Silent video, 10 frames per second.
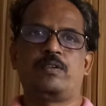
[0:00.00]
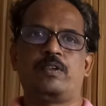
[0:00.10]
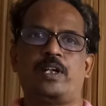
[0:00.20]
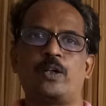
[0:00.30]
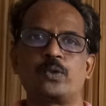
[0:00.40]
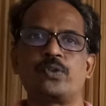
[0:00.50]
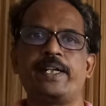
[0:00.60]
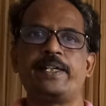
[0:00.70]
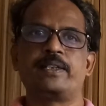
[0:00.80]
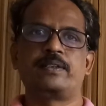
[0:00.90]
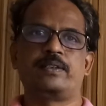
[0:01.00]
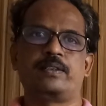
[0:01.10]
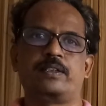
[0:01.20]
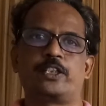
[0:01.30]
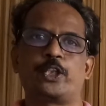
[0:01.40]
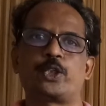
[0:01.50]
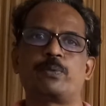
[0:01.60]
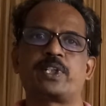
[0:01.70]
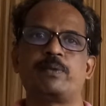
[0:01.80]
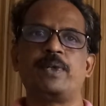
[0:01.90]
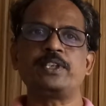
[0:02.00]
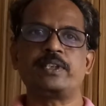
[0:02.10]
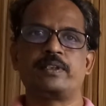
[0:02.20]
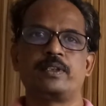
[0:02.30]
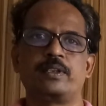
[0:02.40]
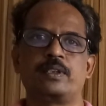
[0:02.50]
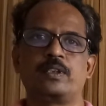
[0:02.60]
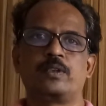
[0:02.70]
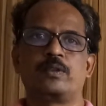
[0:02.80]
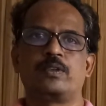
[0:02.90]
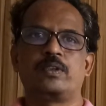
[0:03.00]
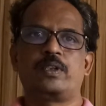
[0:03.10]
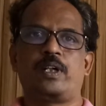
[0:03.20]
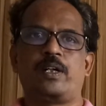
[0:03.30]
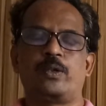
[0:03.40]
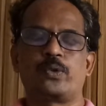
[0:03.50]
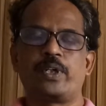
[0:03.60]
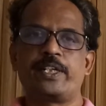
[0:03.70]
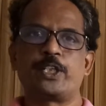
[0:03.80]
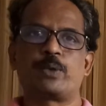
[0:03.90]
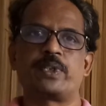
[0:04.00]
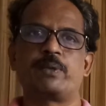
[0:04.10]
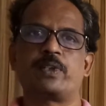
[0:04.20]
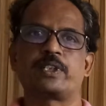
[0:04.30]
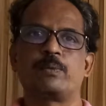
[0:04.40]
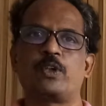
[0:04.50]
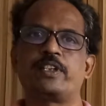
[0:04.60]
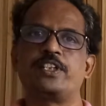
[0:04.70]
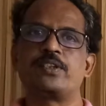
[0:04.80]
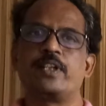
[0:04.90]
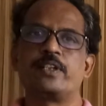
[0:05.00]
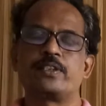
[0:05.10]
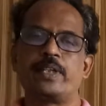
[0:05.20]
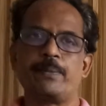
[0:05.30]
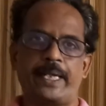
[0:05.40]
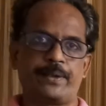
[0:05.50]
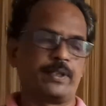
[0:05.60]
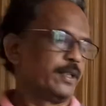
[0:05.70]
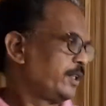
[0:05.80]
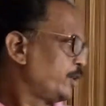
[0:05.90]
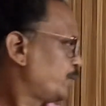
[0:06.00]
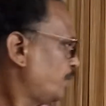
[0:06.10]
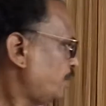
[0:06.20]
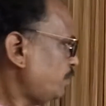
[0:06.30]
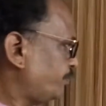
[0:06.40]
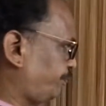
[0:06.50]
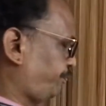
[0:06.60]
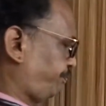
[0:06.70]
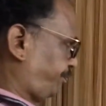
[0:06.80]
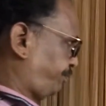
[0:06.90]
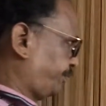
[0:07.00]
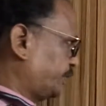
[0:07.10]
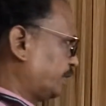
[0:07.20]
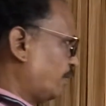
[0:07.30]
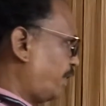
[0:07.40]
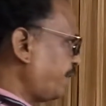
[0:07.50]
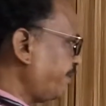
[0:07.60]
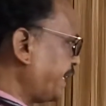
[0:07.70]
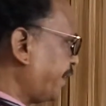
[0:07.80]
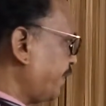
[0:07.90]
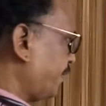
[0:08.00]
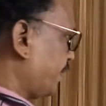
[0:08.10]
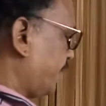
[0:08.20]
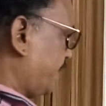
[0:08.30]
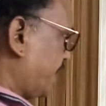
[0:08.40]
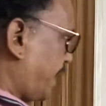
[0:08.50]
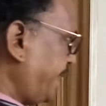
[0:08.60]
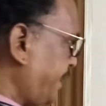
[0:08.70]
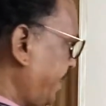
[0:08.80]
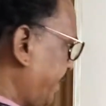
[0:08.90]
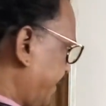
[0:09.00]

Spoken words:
how to write distribution function? How to write distribution function for this segment? So what we can write here